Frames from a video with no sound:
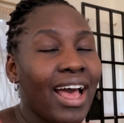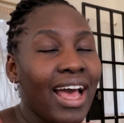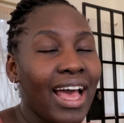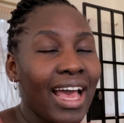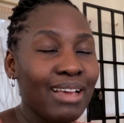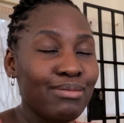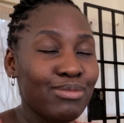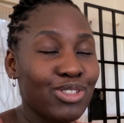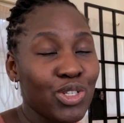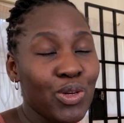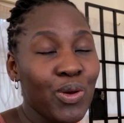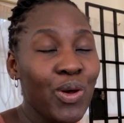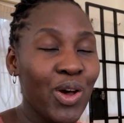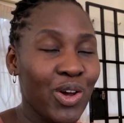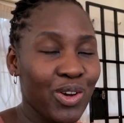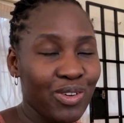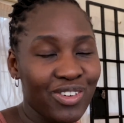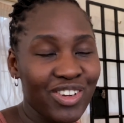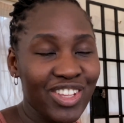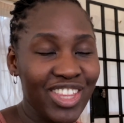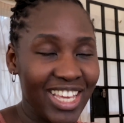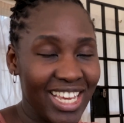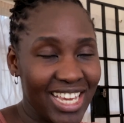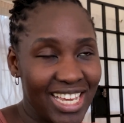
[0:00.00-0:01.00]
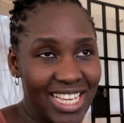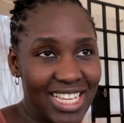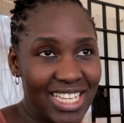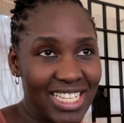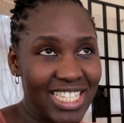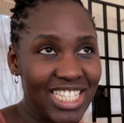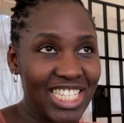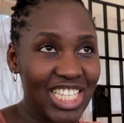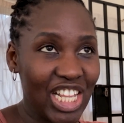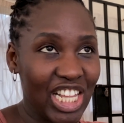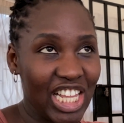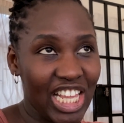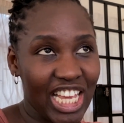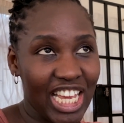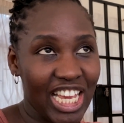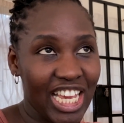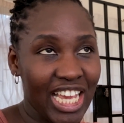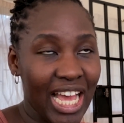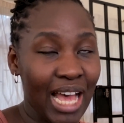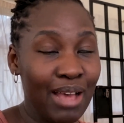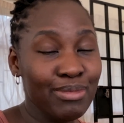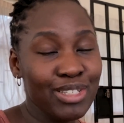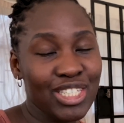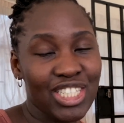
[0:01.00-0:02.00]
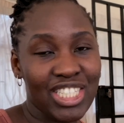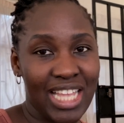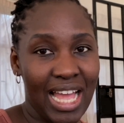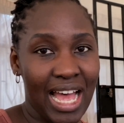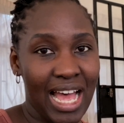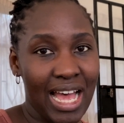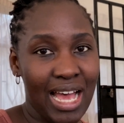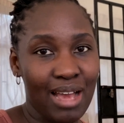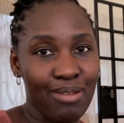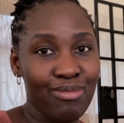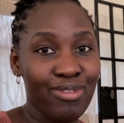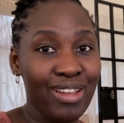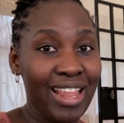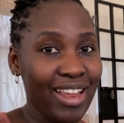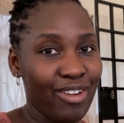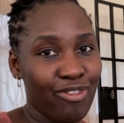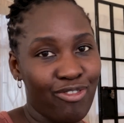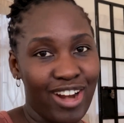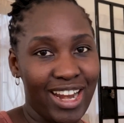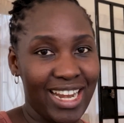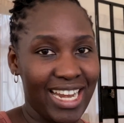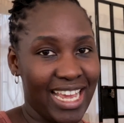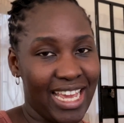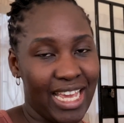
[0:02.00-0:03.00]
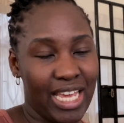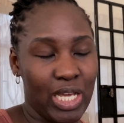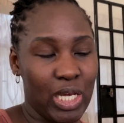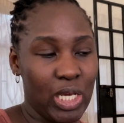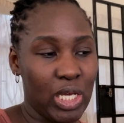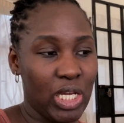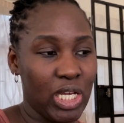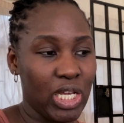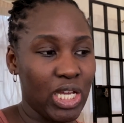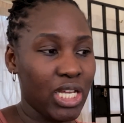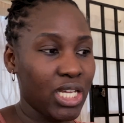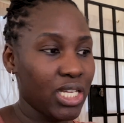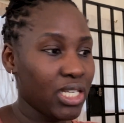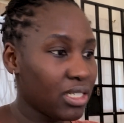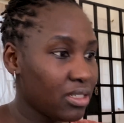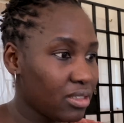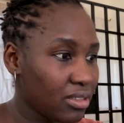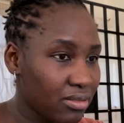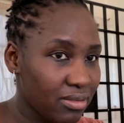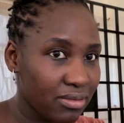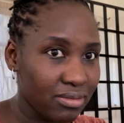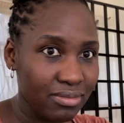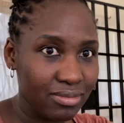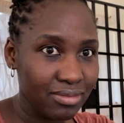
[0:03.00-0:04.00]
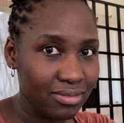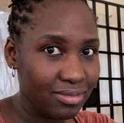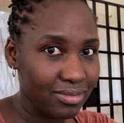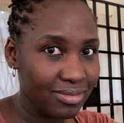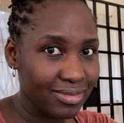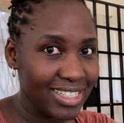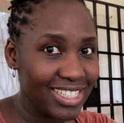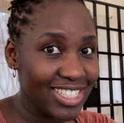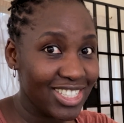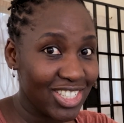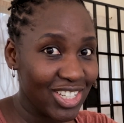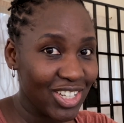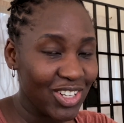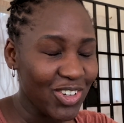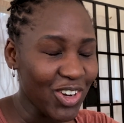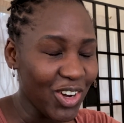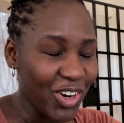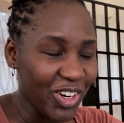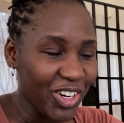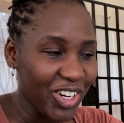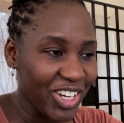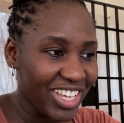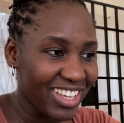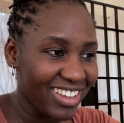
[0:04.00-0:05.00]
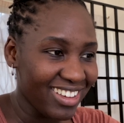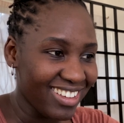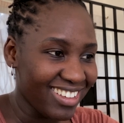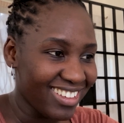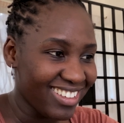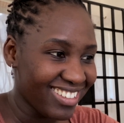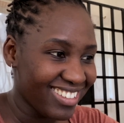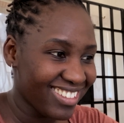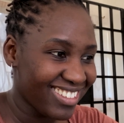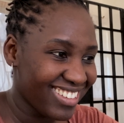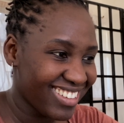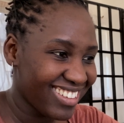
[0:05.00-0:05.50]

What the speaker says: I'm so over this, so like I'm gonna stop like right now. It's annoying.